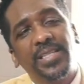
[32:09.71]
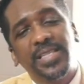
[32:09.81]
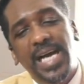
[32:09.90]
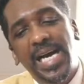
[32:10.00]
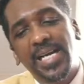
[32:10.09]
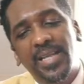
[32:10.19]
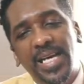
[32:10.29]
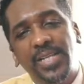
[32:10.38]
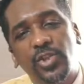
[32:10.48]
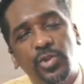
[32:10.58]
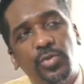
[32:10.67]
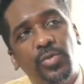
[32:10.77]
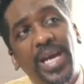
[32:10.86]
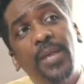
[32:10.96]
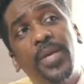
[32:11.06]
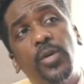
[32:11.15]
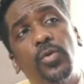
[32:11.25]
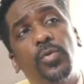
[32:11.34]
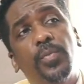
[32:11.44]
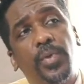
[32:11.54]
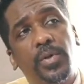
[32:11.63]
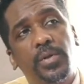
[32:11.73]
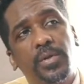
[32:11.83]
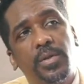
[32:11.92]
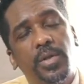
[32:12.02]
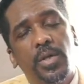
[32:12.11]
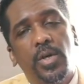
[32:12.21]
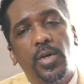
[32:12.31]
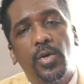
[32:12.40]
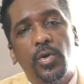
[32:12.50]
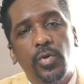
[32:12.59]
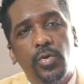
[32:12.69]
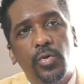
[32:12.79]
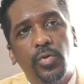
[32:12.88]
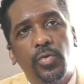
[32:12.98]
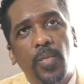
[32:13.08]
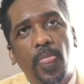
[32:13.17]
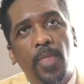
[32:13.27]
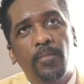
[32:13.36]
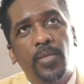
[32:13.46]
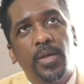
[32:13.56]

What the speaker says: and then tie that to Amy Cooper, who